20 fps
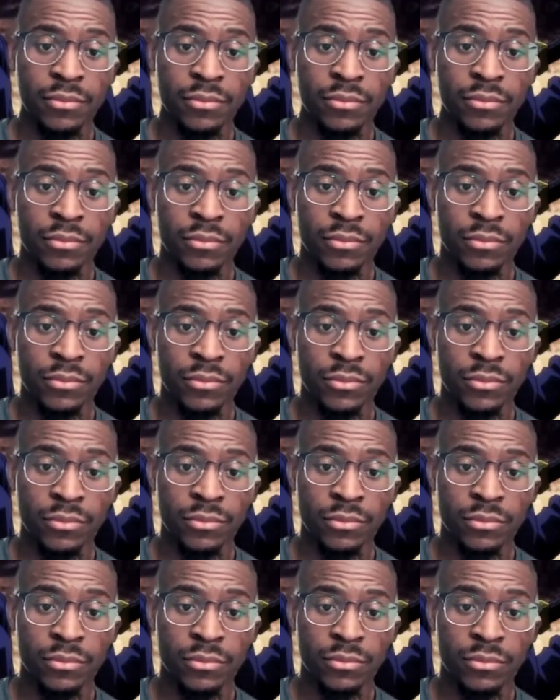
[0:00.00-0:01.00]

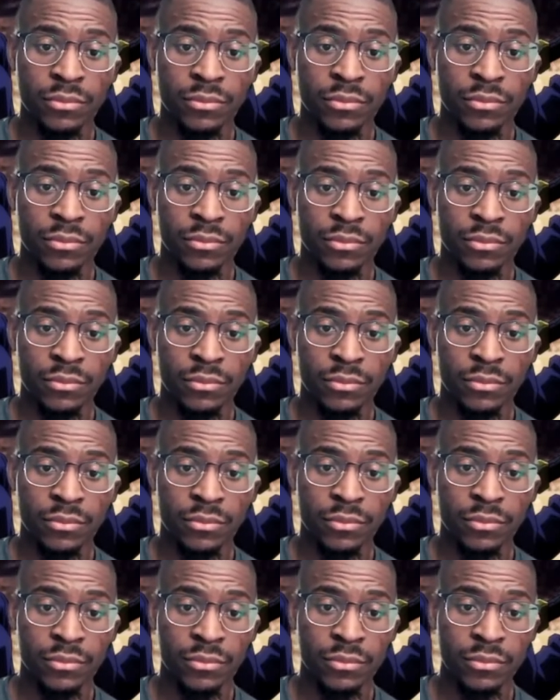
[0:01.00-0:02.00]

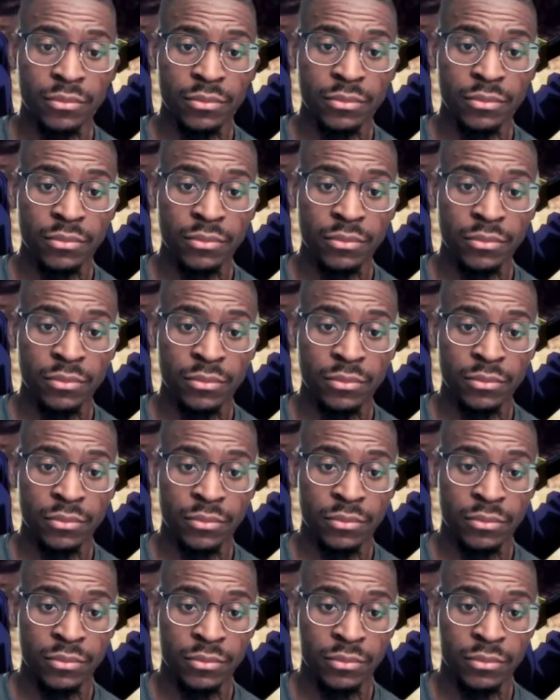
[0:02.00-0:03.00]

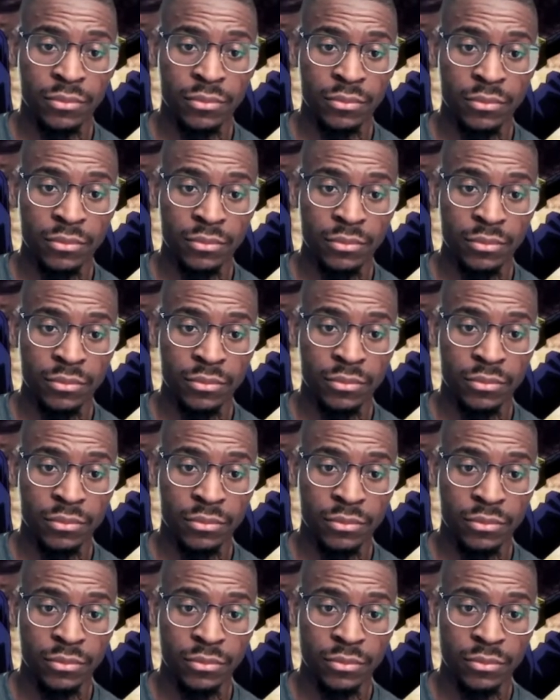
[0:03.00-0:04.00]

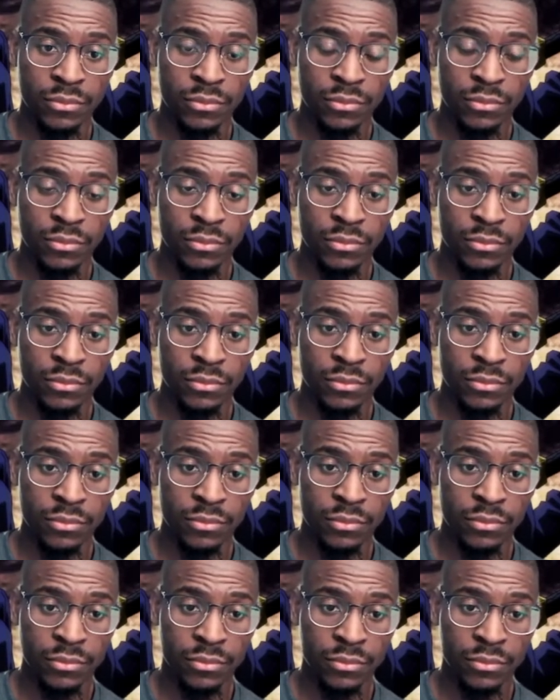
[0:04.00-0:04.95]
The person shown says nothing.